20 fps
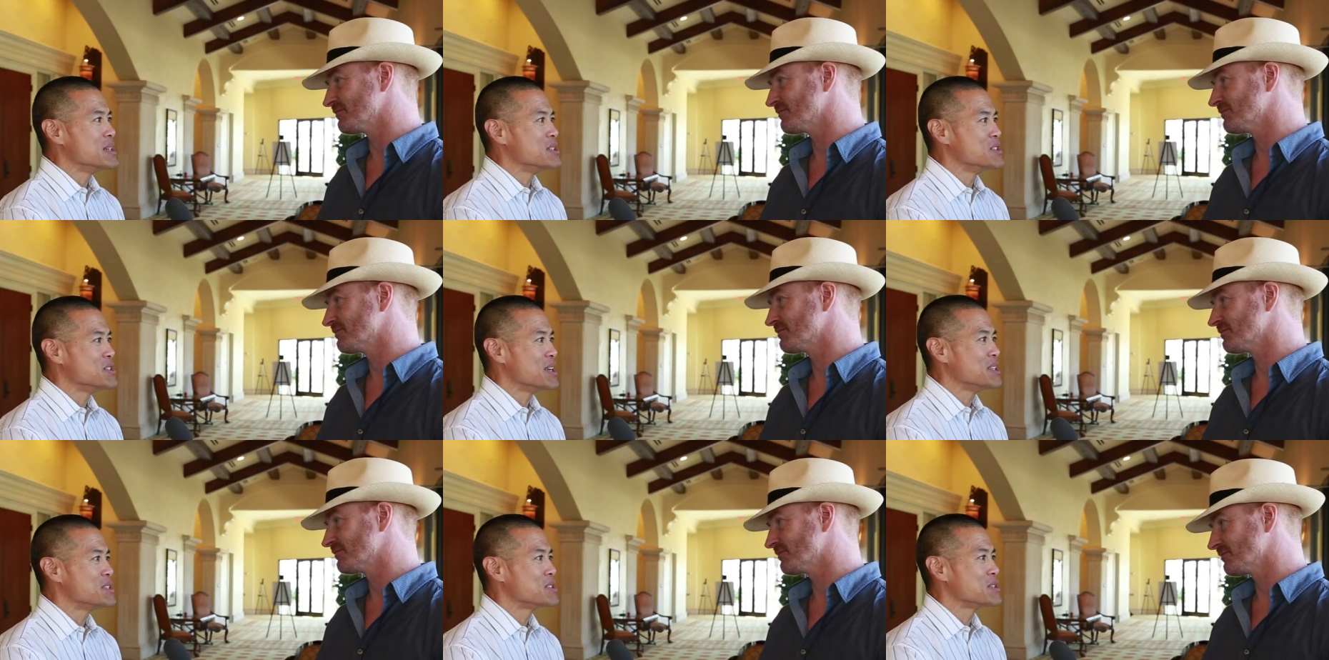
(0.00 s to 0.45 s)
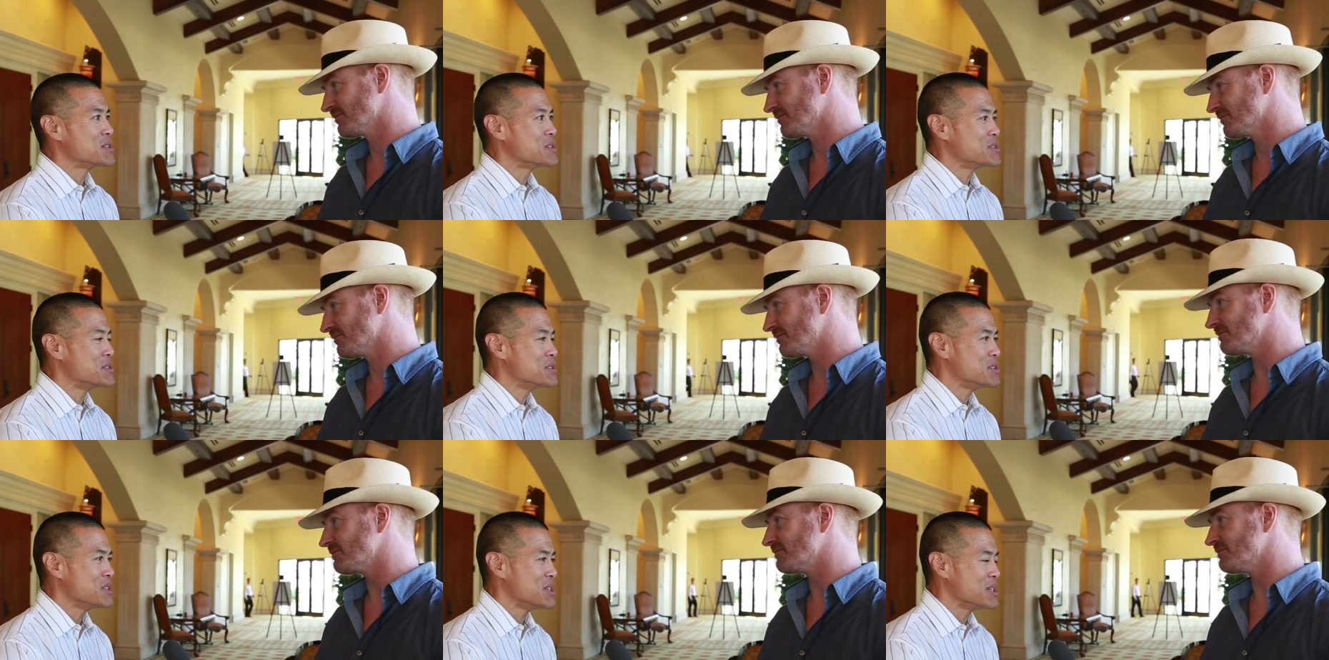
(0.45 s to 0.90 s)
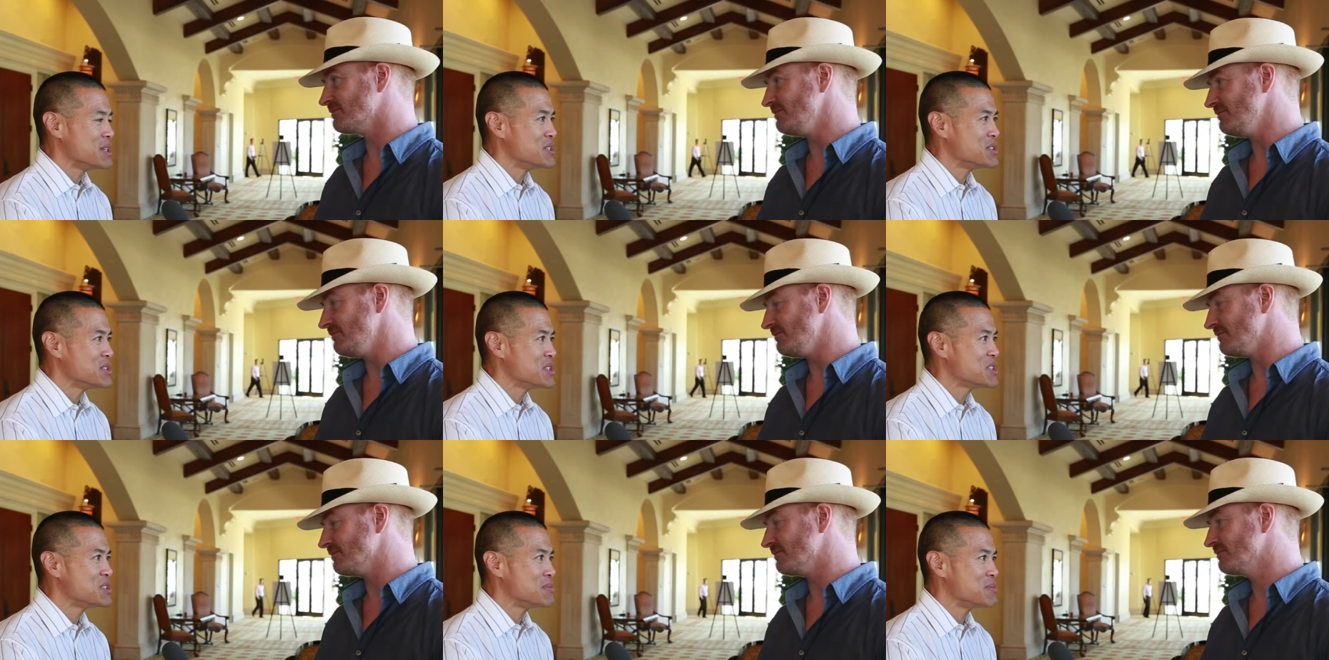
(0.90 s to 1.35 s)
Speaker 1: sensors and
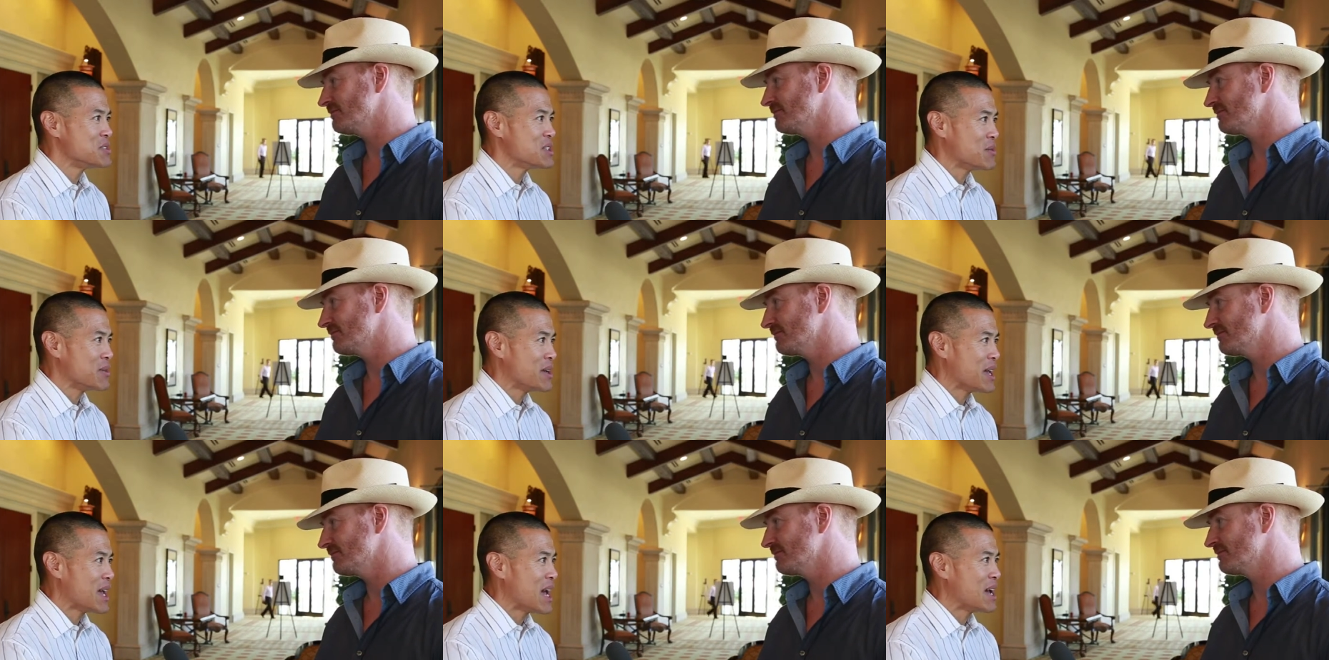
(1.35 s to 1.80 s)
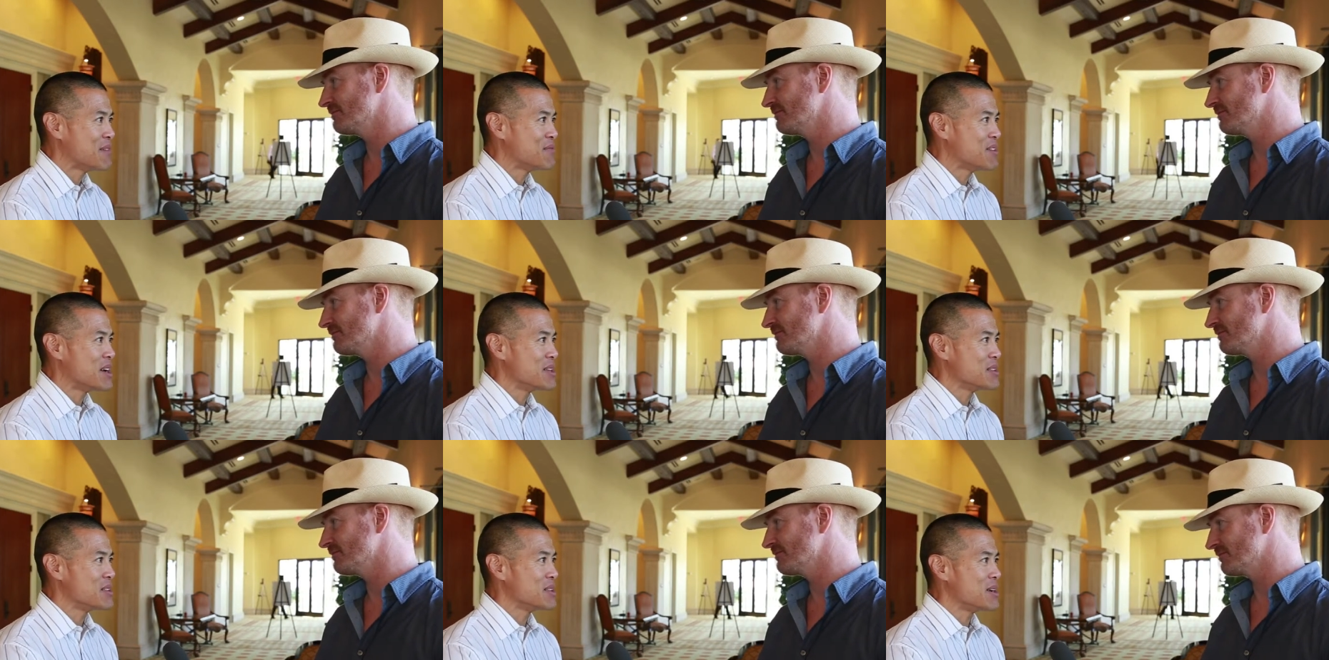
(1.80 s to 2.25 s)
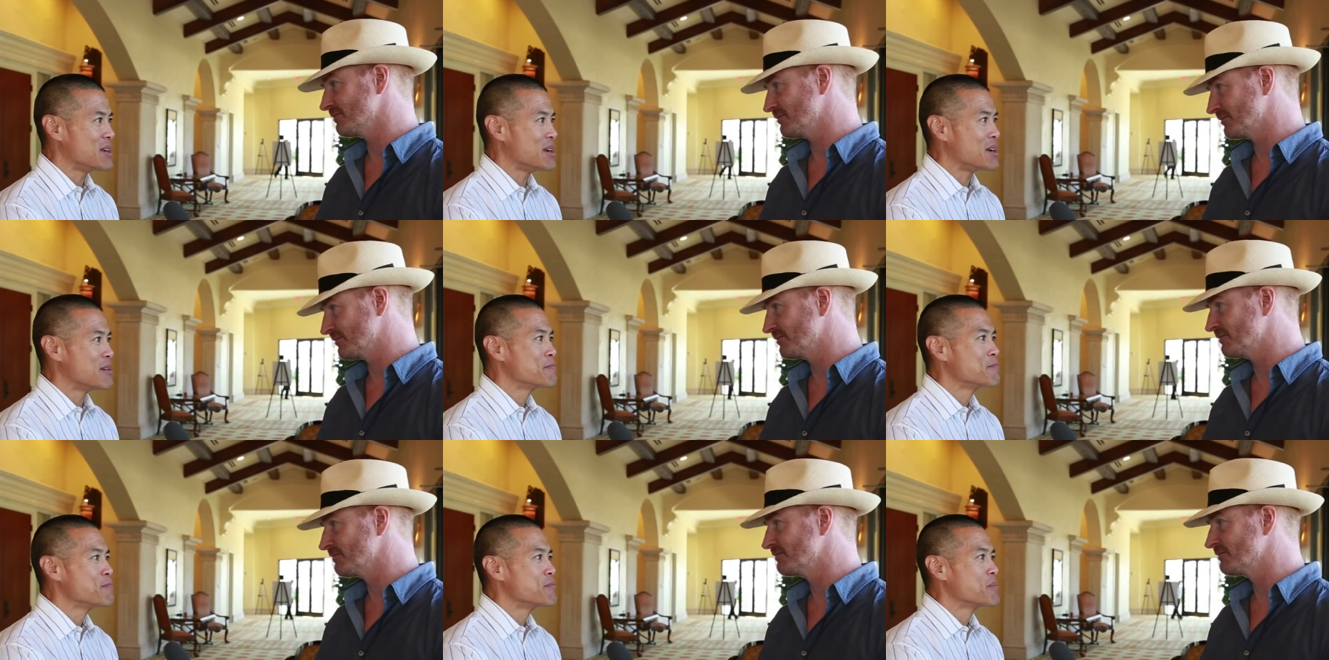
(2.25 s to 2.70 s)
systems that we have out
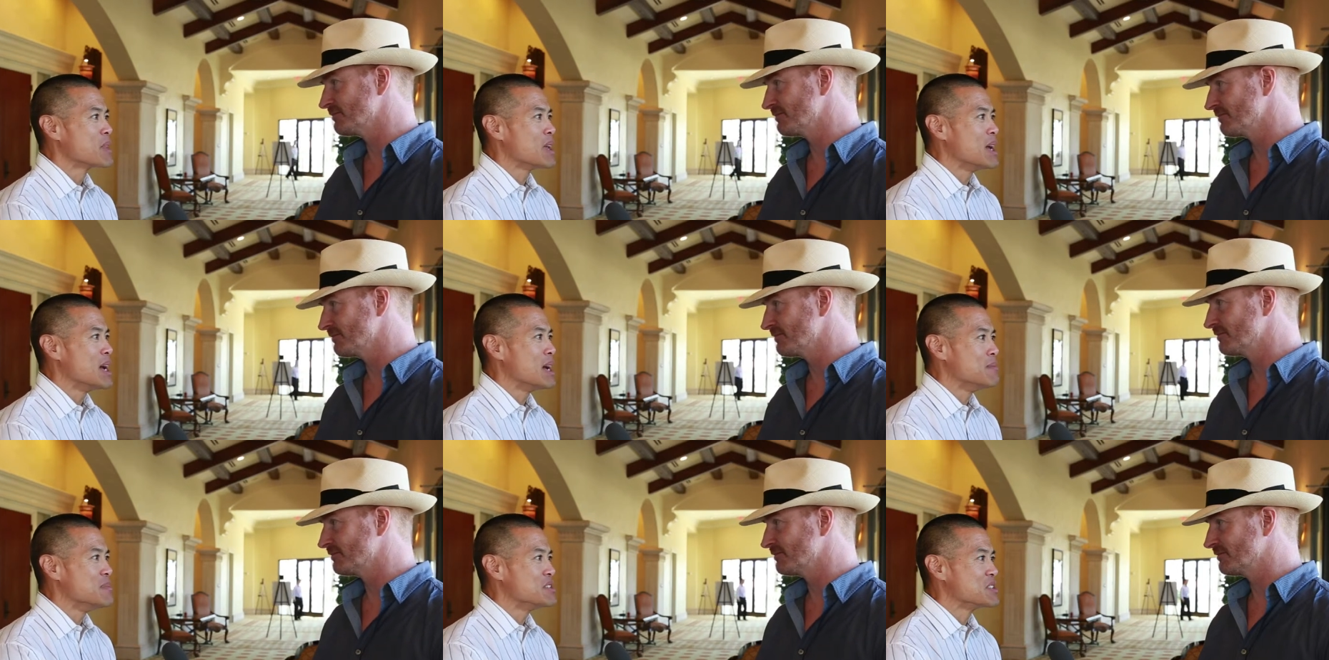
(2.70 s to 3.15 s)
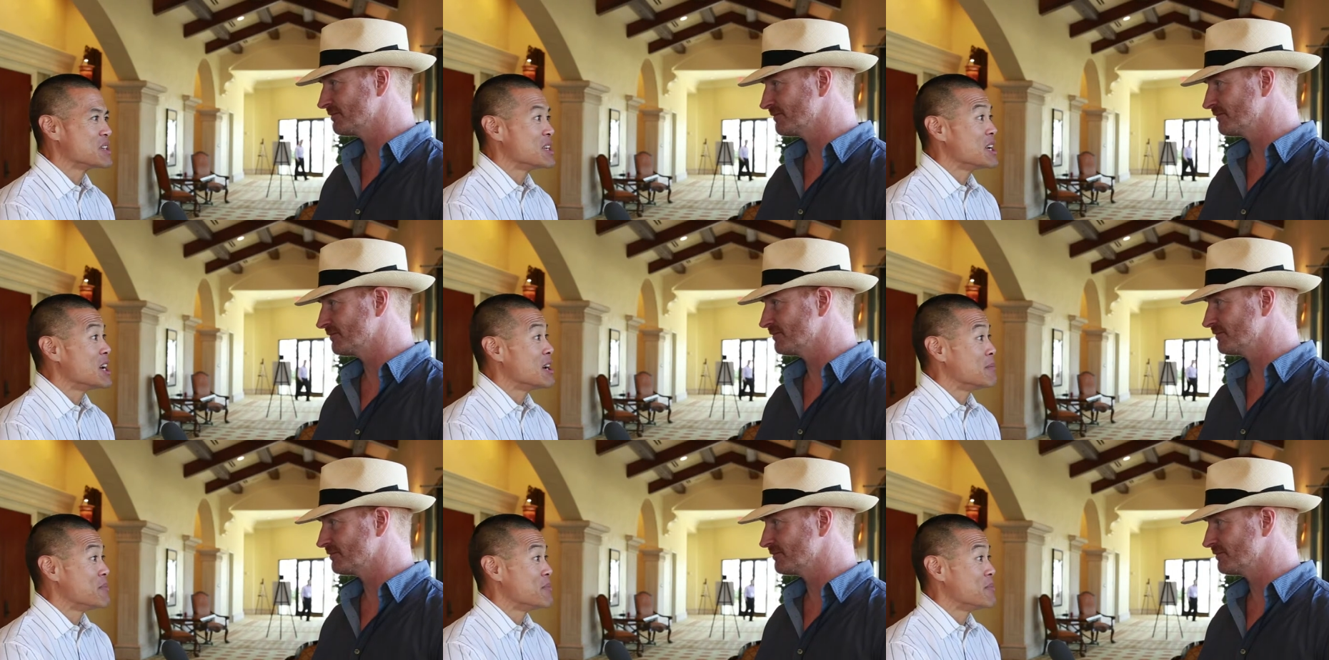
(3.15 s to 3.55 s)
there um, is going to